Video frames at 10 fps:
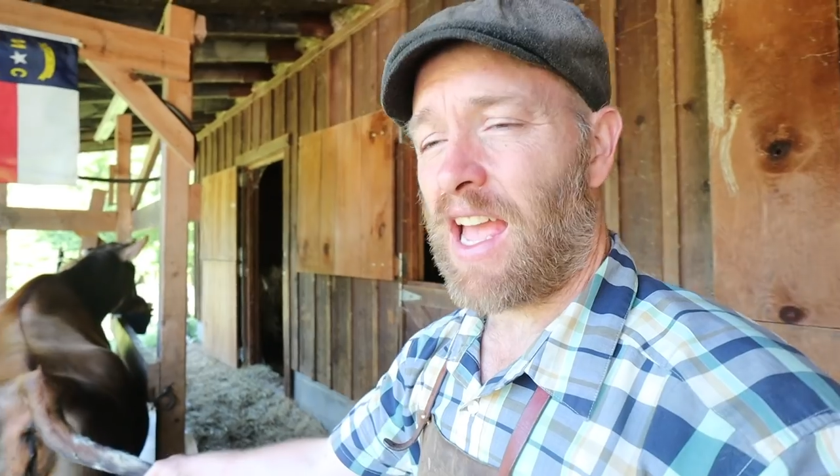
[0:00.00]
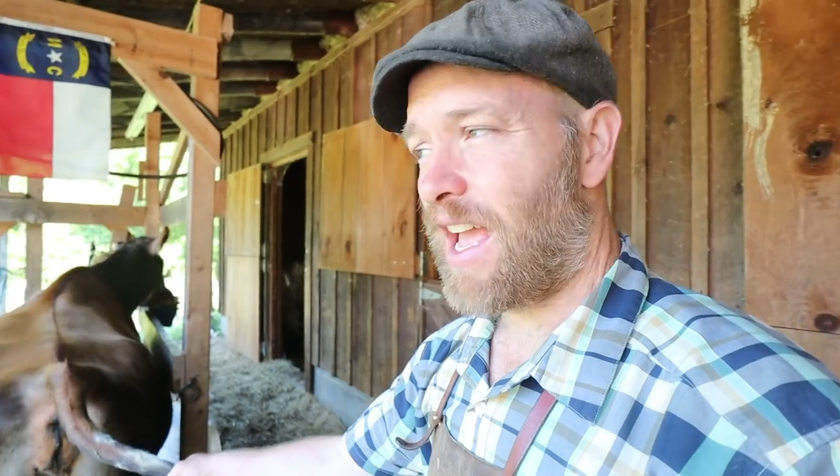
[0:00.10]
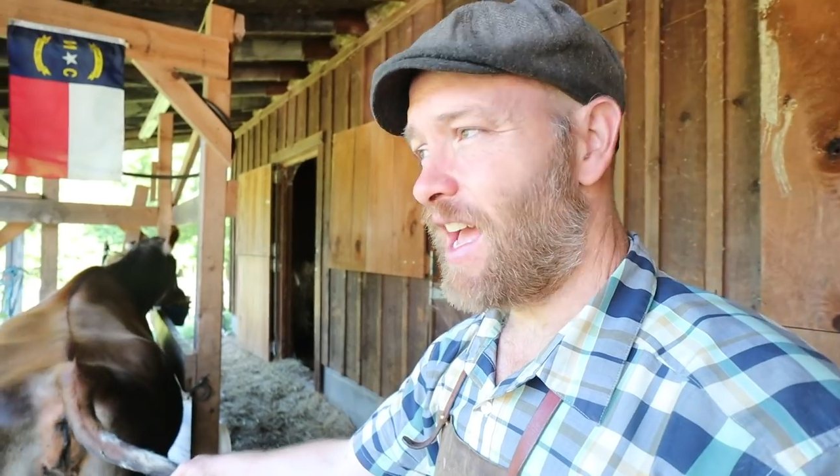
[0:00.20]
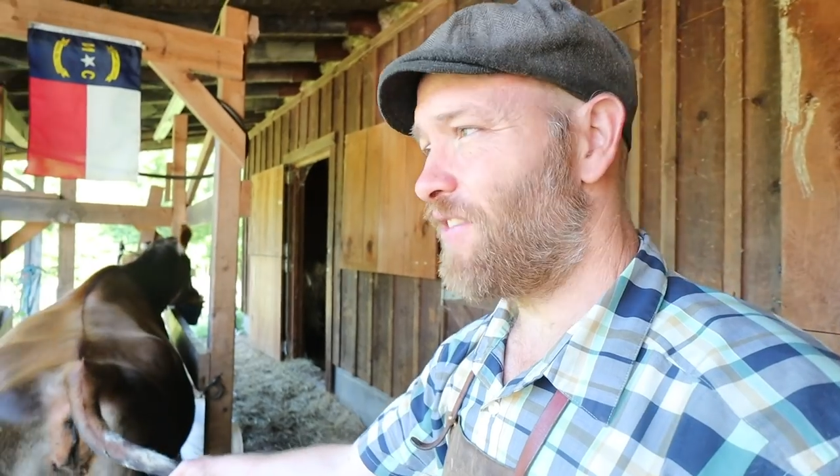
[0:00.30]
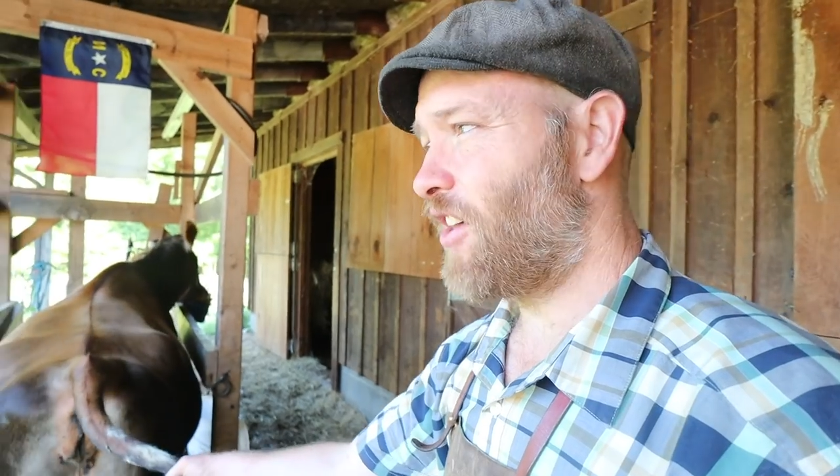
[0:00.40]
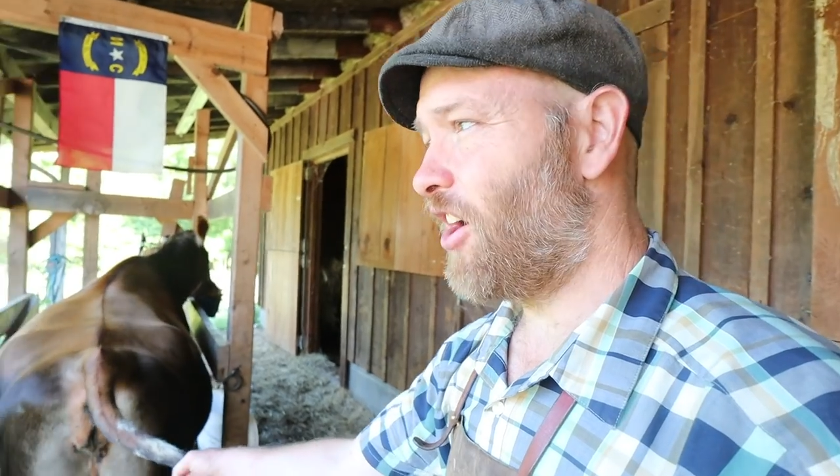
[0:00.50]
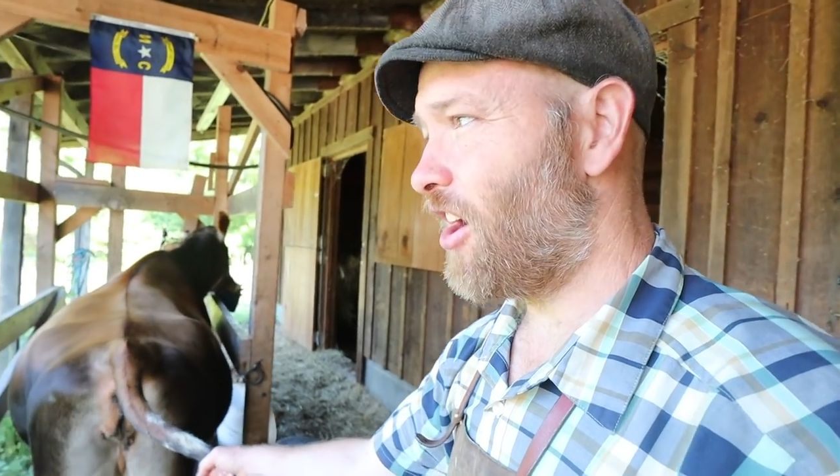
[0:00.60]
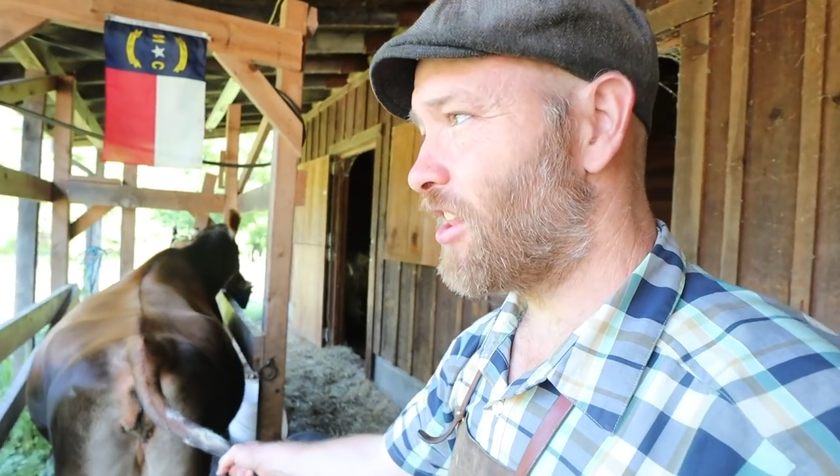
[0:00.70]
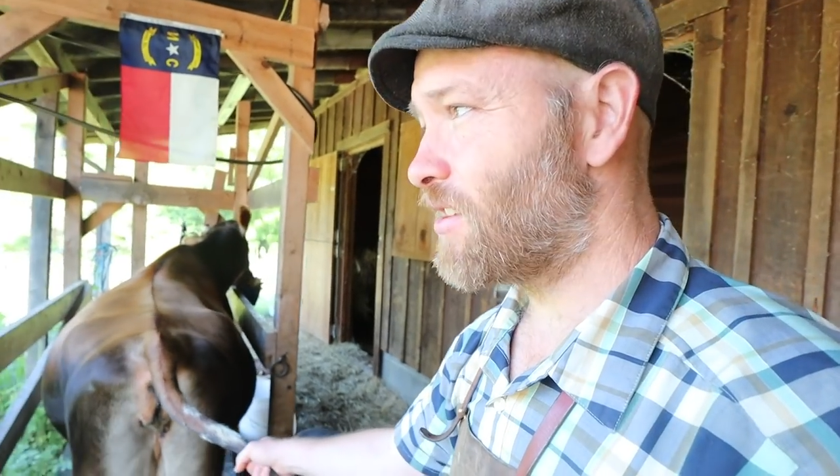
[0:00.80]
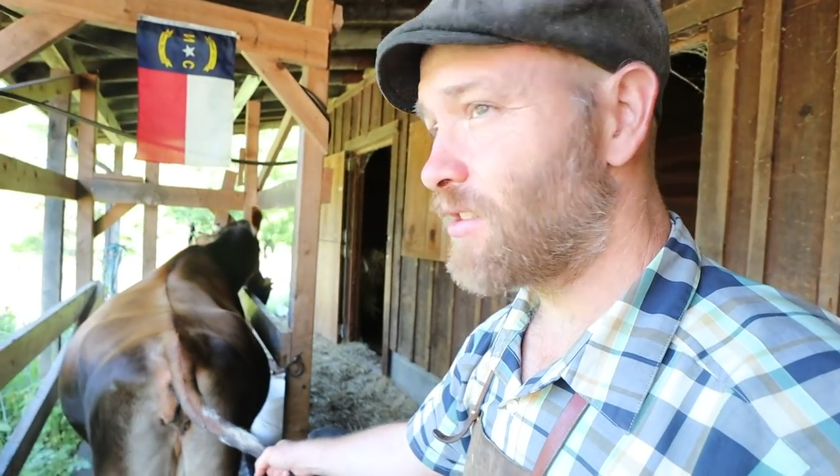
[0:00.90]
and the
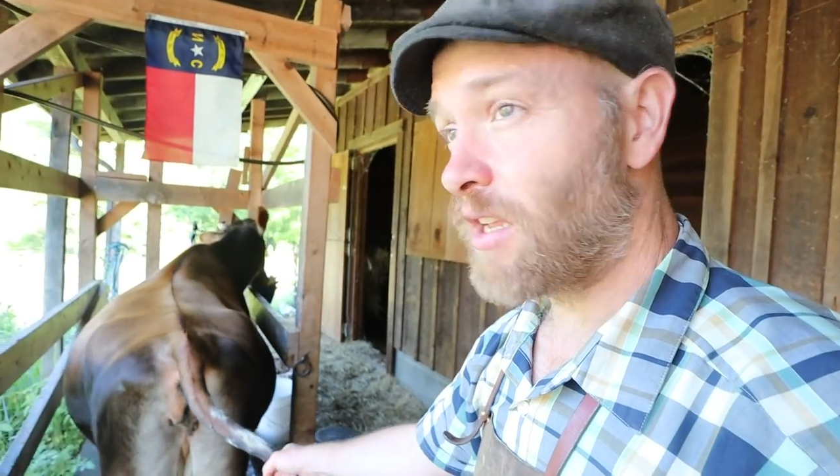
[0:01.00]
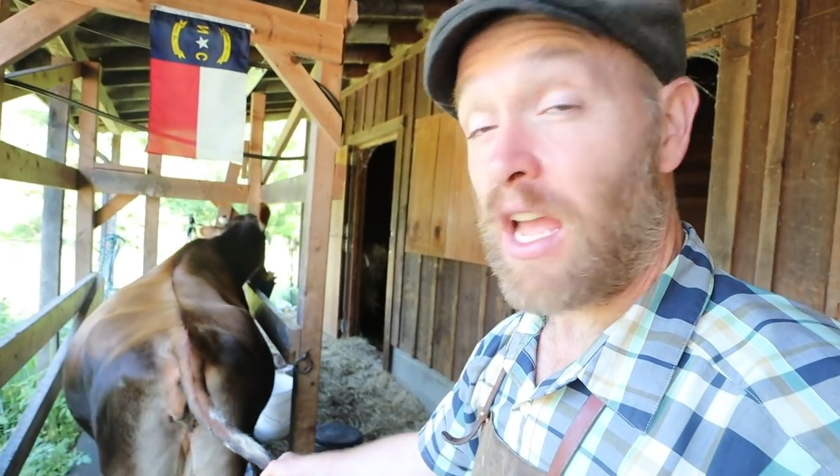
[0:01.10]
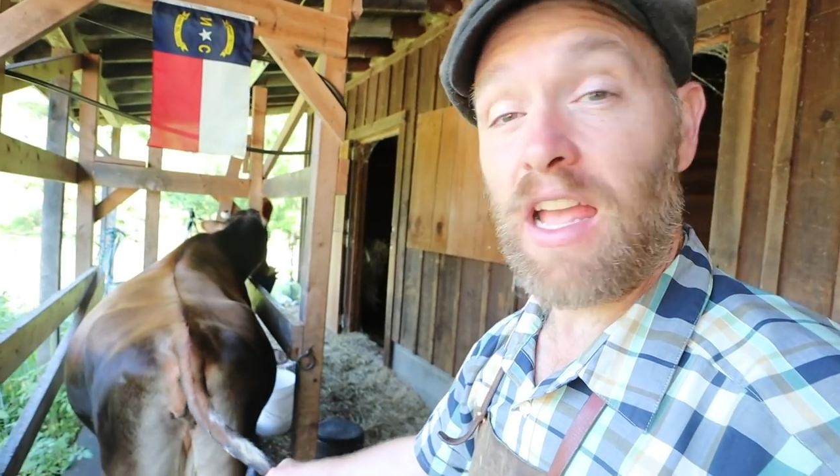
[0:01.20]
Hollers.